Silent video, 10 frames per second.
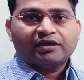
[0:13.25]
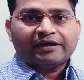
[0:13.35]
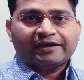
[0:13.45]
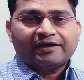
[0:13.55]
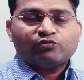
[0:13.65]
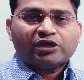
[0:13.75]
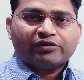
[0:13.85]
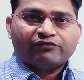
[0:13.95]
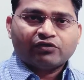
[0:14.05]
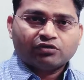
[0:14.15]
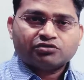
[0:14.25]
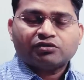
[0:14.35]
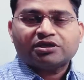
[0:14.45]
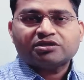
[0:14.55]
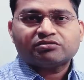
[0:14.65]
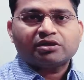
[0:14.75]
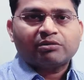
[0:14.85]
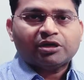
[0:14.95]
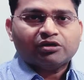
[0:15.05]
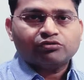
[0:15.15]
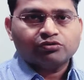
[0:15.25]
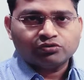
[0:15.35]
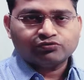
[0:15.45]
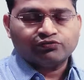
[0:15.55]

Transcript: and we have also understood about those